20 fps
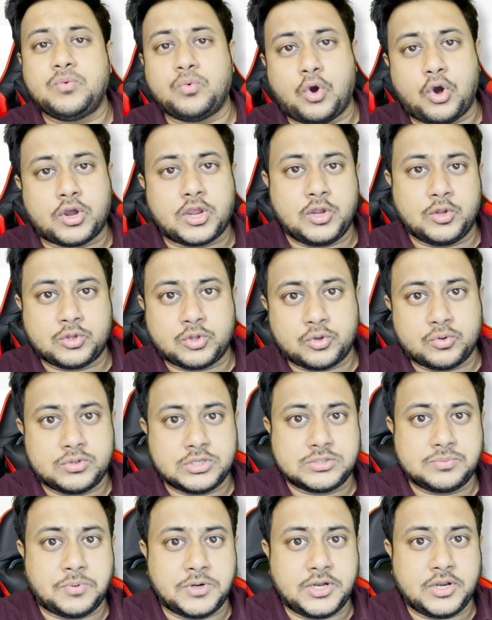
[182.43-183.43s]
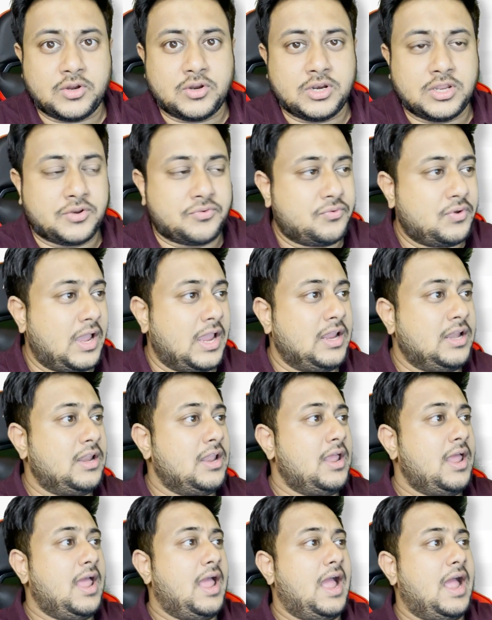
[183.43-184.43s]
walk you through this particular file
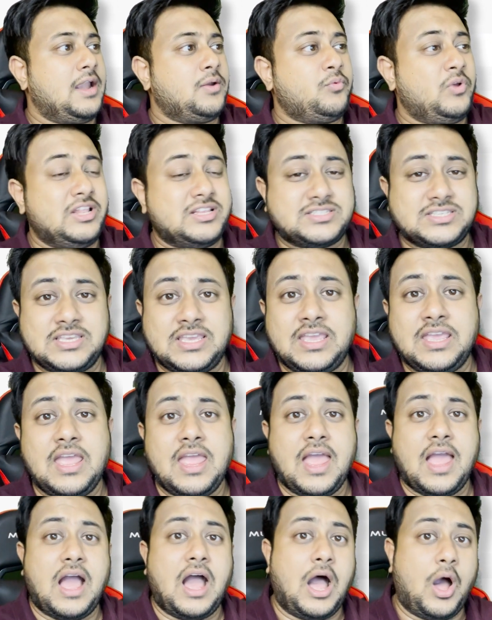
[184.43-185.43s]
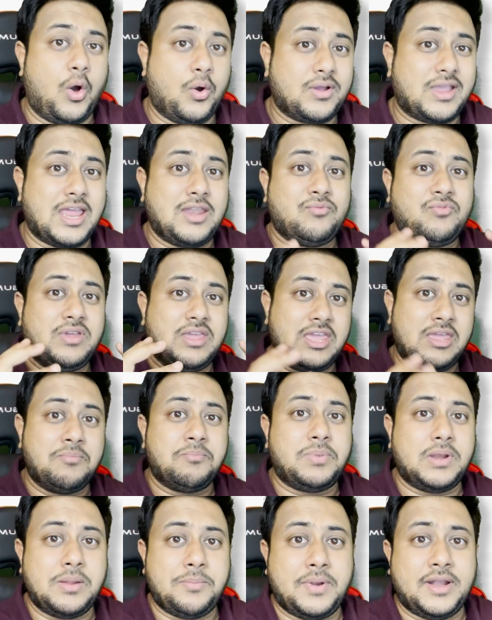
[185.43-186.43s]
and we'll see how can we
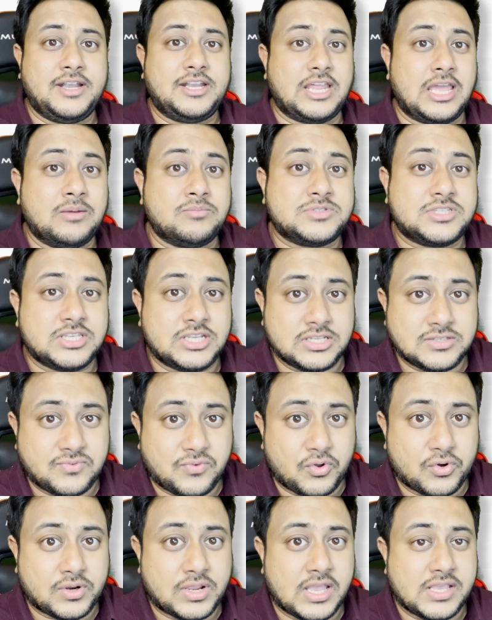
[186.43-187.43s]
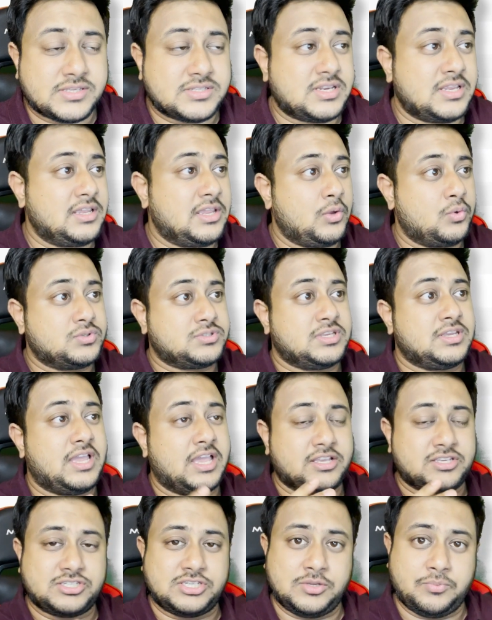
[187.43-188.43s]
implement time series forecasting using
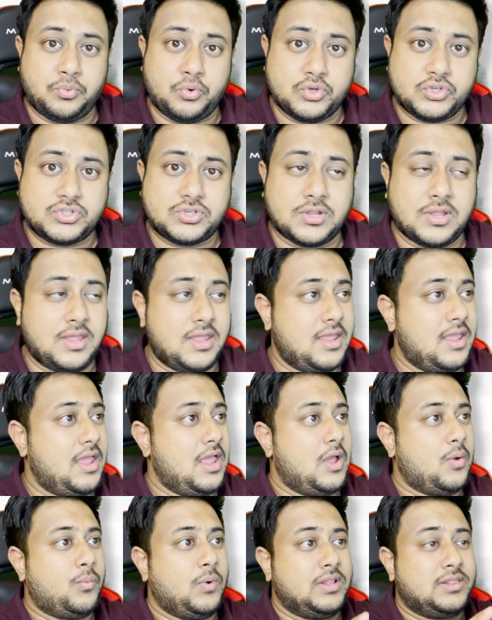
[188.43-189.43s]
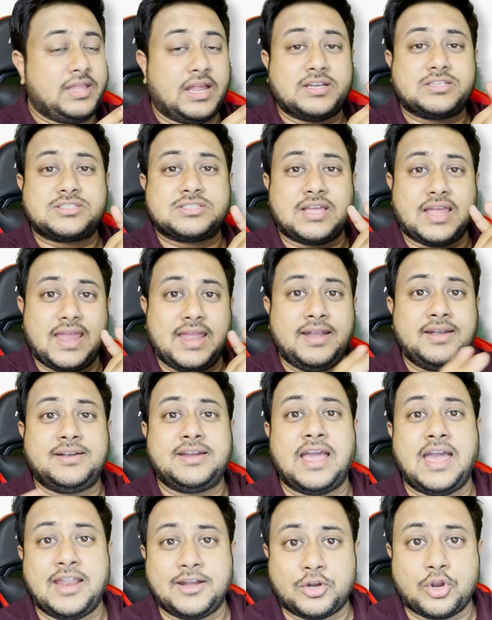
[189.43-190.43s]
XGBoost. Well, that's the
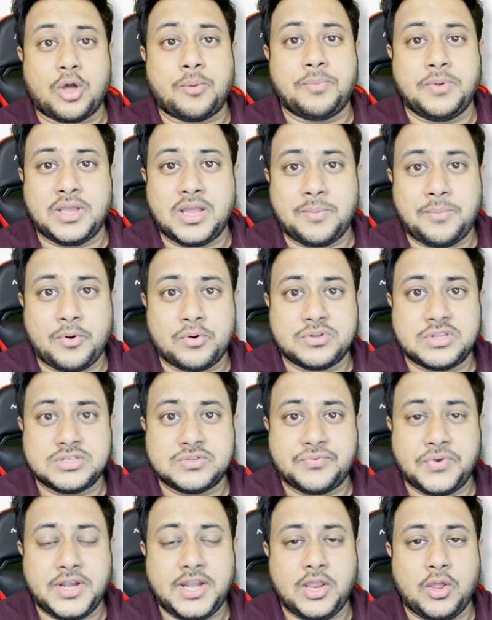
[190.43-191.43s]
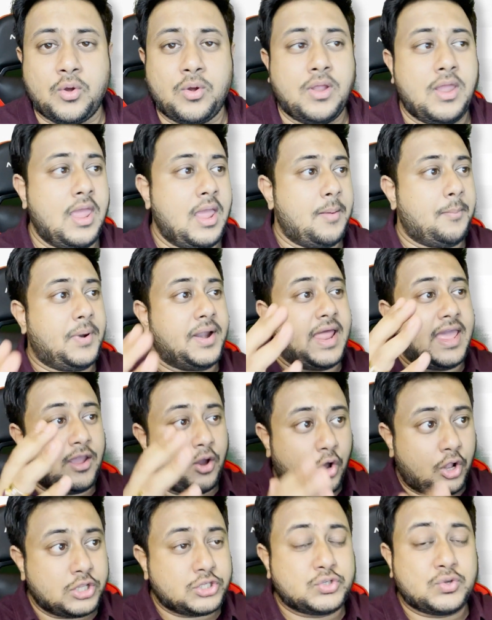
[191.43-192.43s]
entire topic about this video, but I
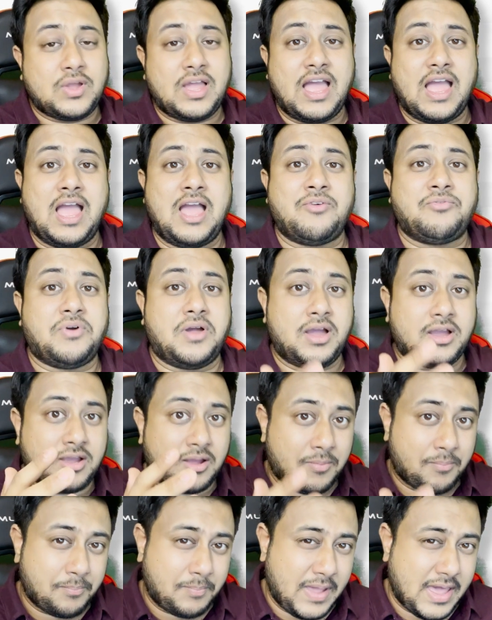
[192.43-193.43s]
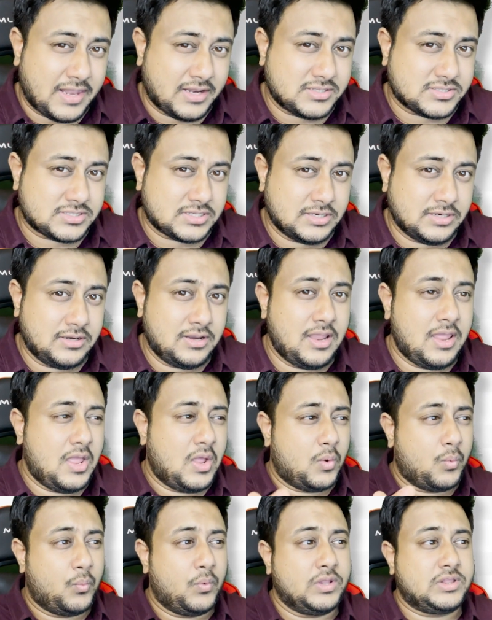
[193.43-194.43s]
also have a comparison
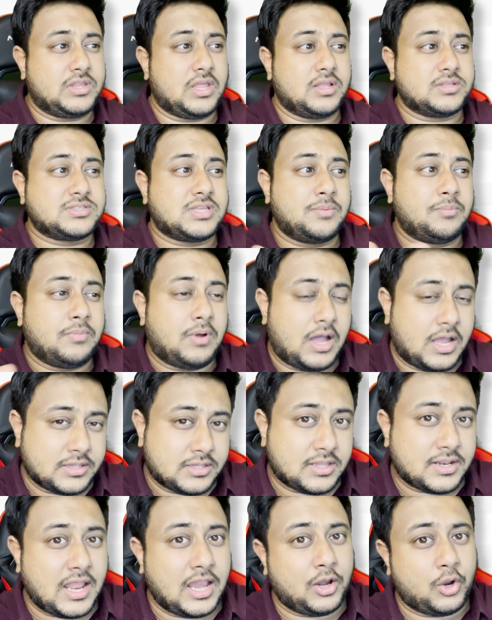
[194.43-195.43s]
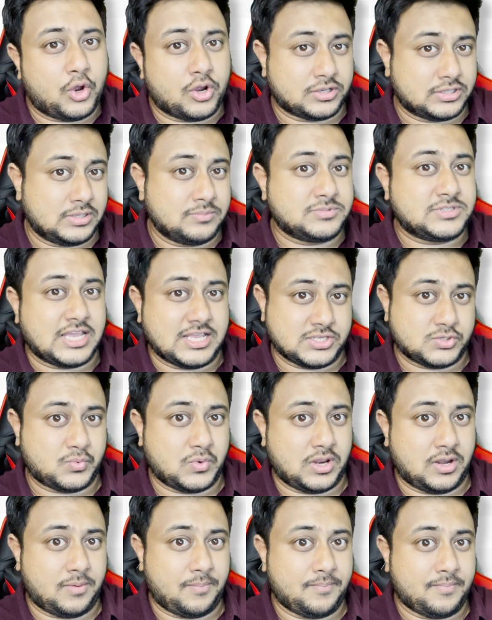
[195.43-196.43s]
with some other algorithms as
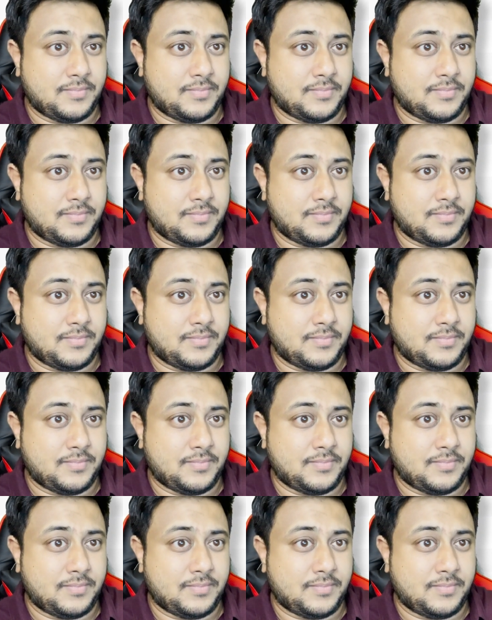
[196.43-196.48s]
well.